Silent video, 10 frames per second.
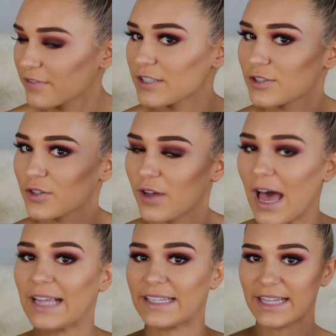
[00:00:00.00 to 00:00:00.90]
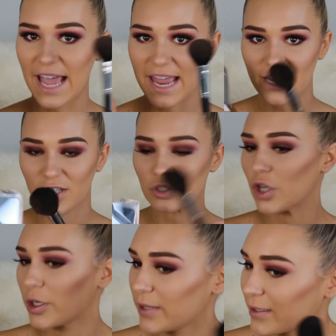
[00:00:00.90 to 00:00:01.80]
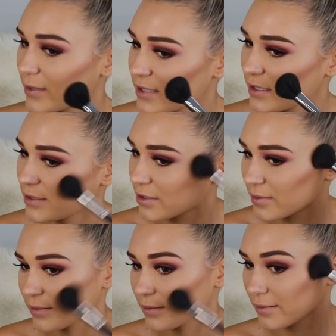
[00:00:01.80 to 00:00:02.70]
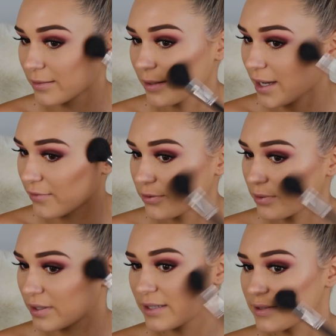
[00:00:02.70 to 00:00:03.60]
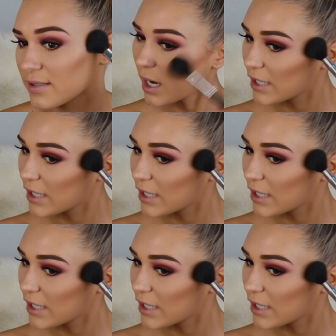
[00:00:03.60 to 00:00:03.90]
stuff is, again, so pigmented. You gotta be real careful with this.